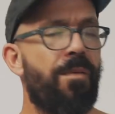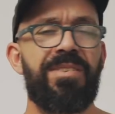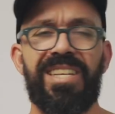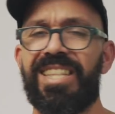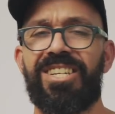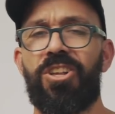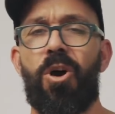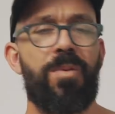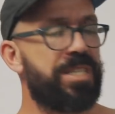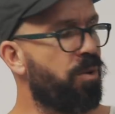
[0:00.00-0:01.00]
Obviously there's
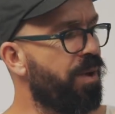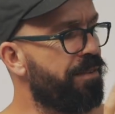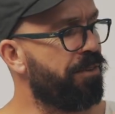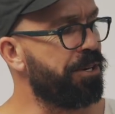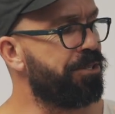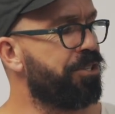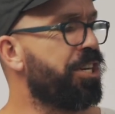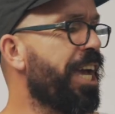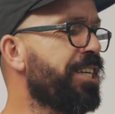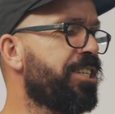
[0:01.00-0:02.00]
always a way for you to
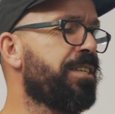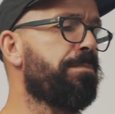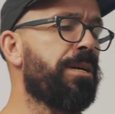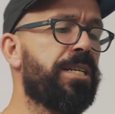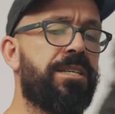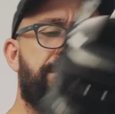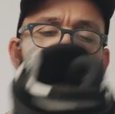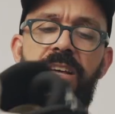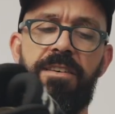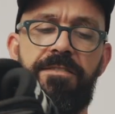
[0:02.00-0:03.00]
change it, but
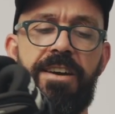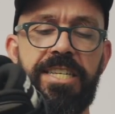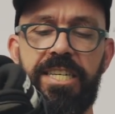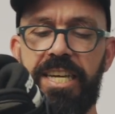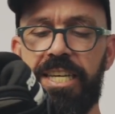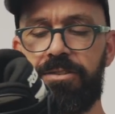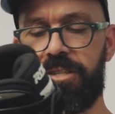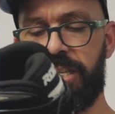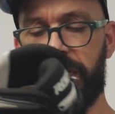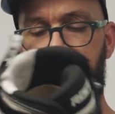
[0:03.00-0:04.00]
find it
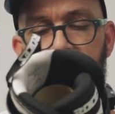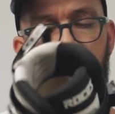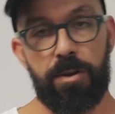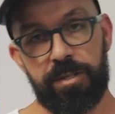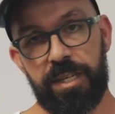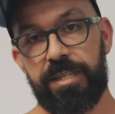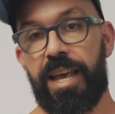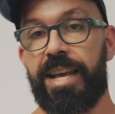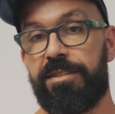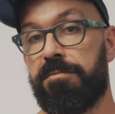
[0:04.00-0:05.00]
interesting.
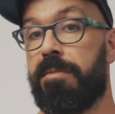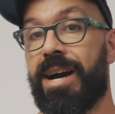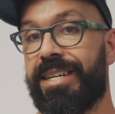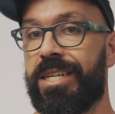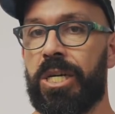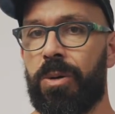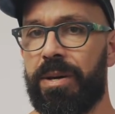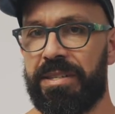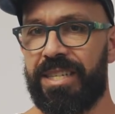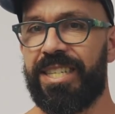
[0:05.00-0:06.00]
Roces, as you might
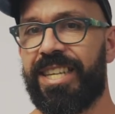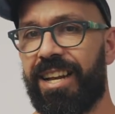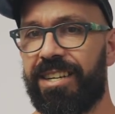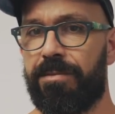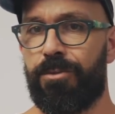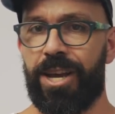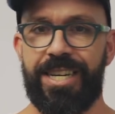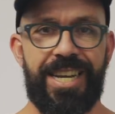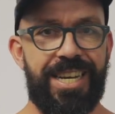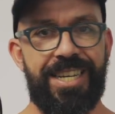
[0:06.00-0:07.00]
know, is an Italian brand